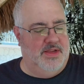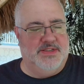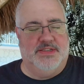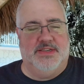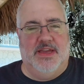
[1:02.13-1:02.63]
It's
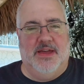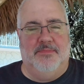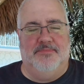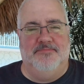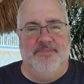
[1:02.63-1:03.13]

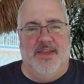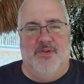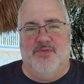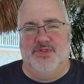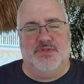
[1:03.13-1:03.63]

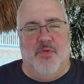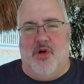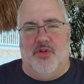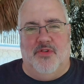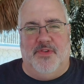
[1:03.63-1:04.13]
or
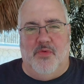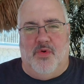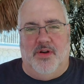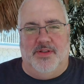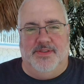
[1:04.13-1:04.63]
smaller if you
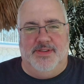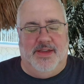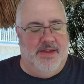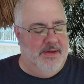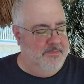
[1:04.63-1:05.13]
want.
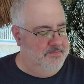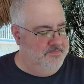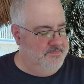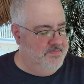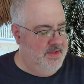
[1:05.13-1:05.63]

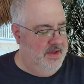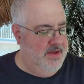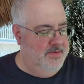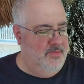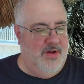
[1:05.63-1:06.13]

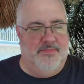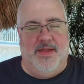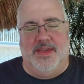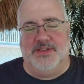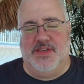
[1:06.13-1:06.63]
Well,
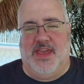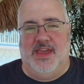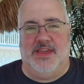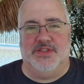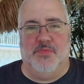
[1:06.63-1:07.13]
I guess you
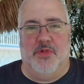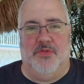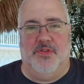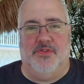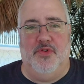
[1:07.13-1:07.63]
can't get
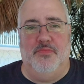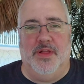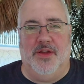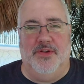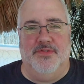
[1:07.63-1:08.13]
smaller than 2
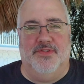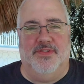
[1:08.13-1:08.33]
players.